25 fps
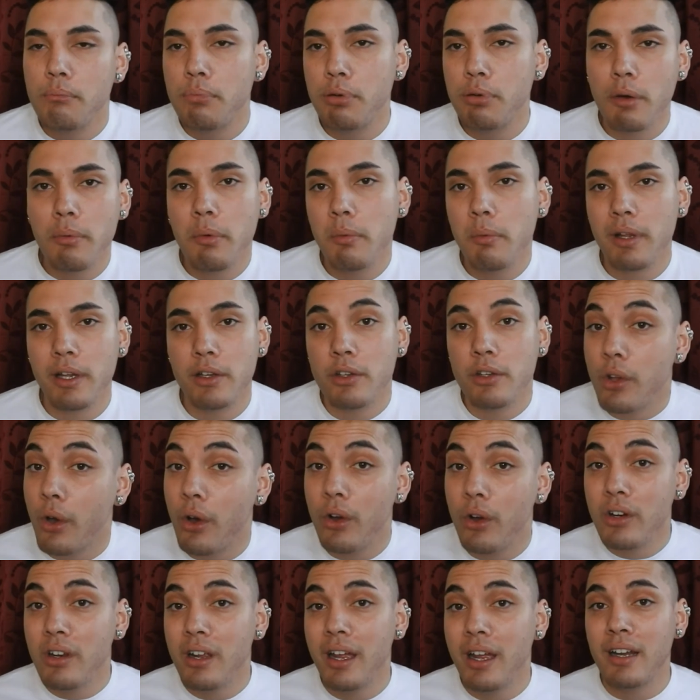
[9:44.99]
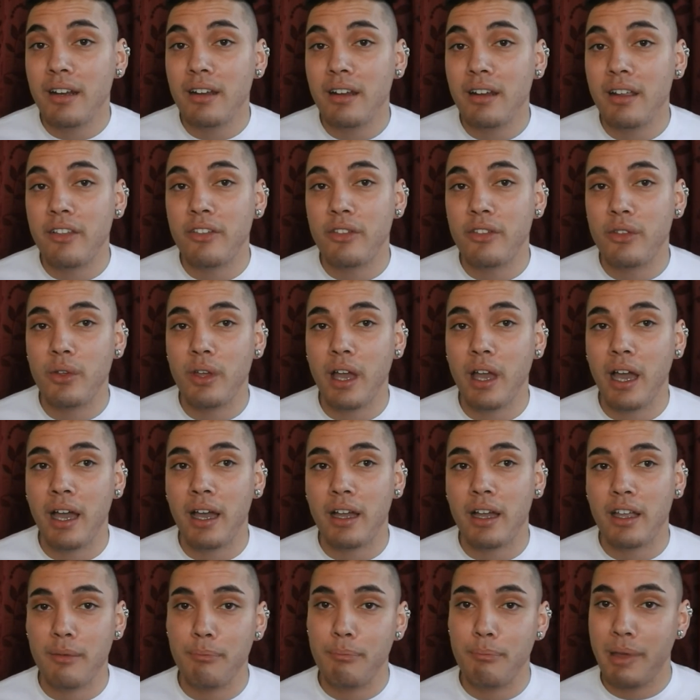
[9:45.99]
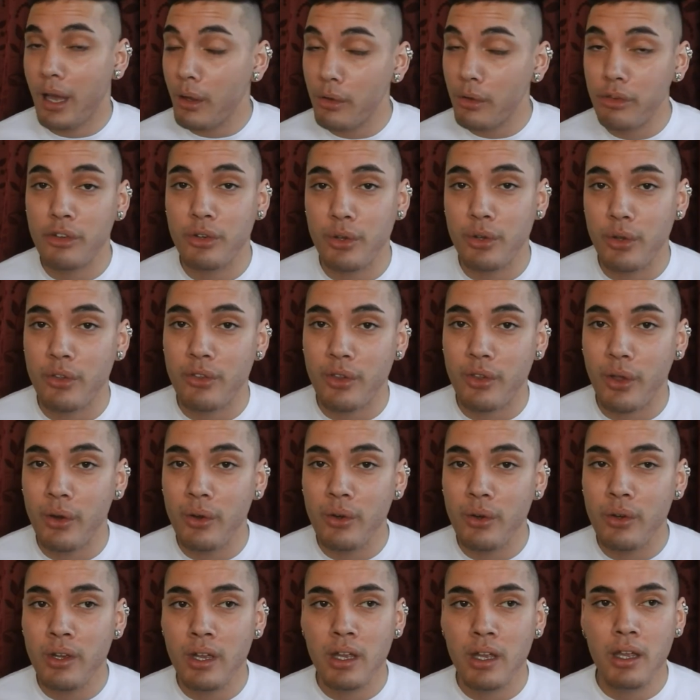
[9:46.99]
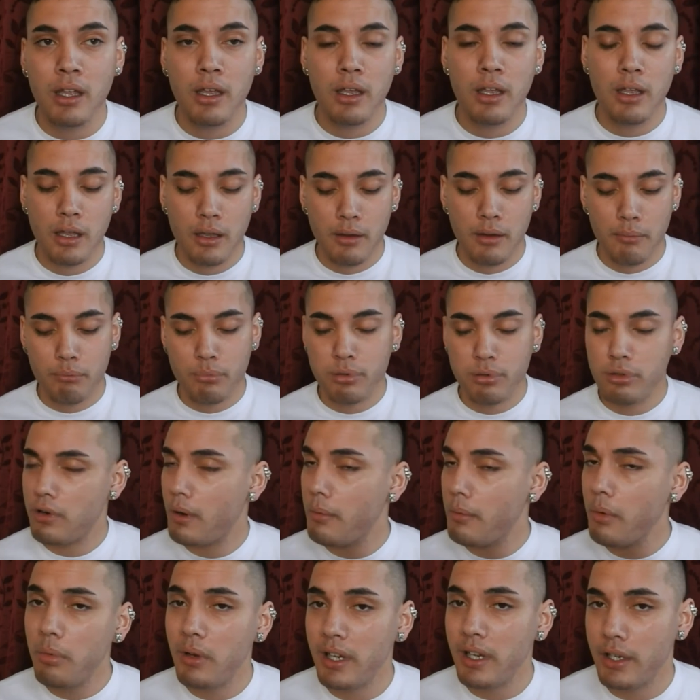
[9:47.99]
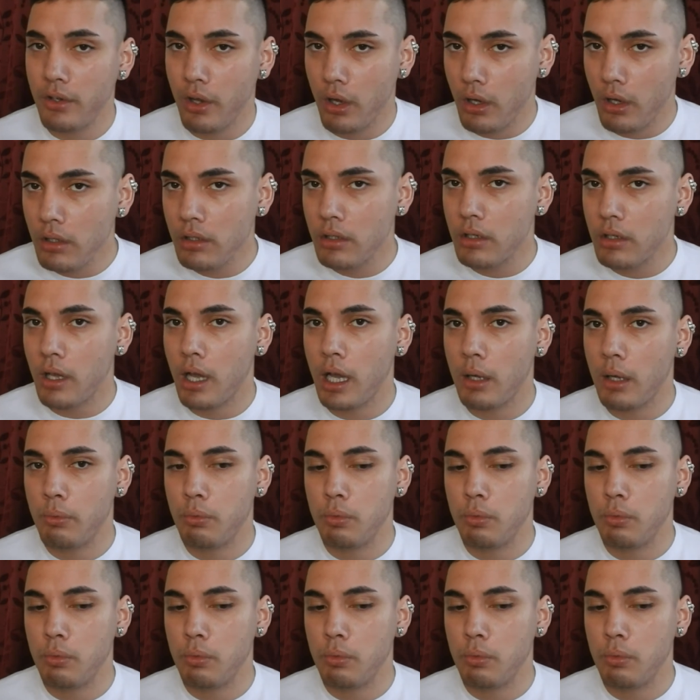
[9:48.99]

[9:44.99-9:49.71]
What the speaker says: Probably not, unless you are compelled to do so. Probably not.